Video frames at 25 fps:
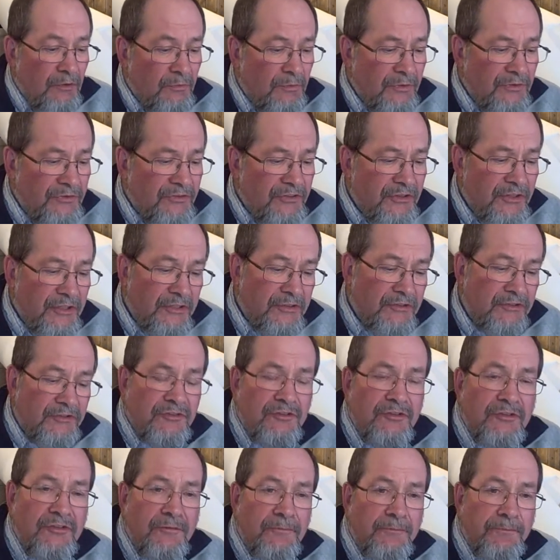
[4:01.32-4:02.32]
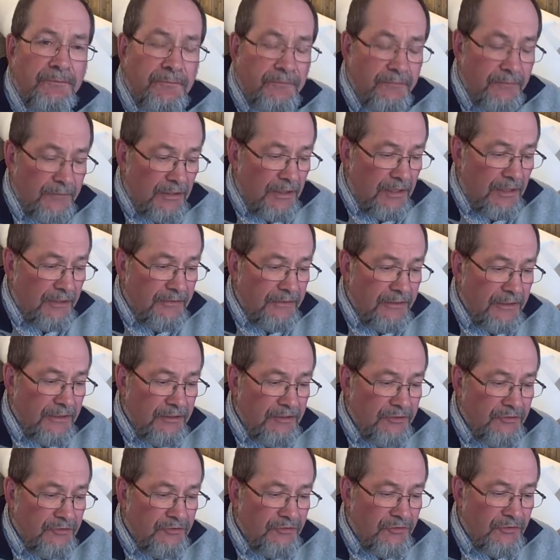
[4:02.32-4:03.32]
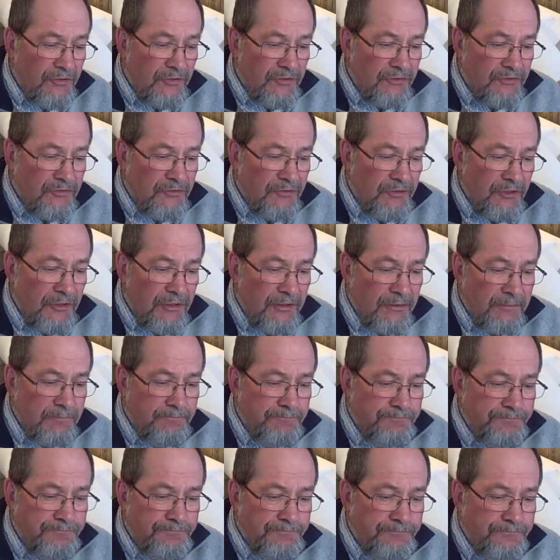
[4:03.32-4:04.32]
this, and that is that